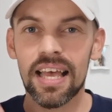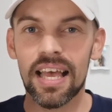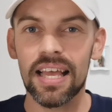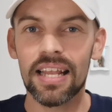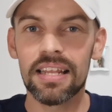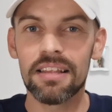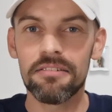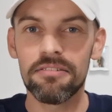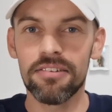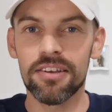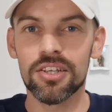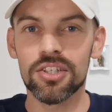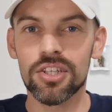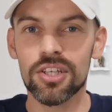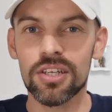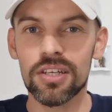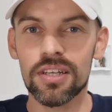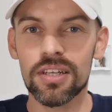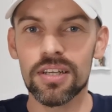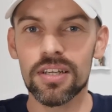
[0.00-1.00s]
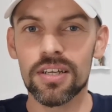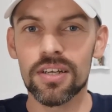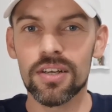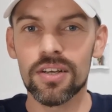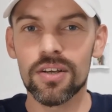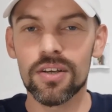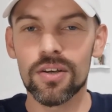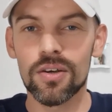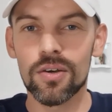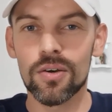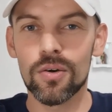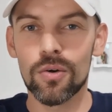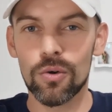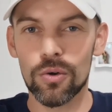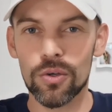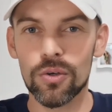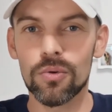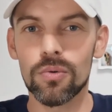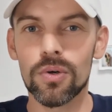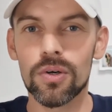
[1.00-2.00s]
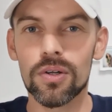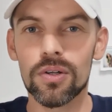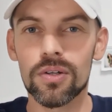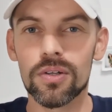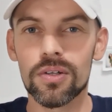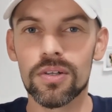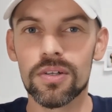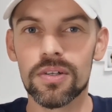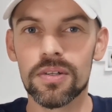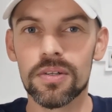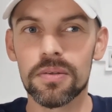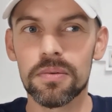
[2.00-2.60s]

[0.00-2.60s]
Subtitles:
and the vision, who you will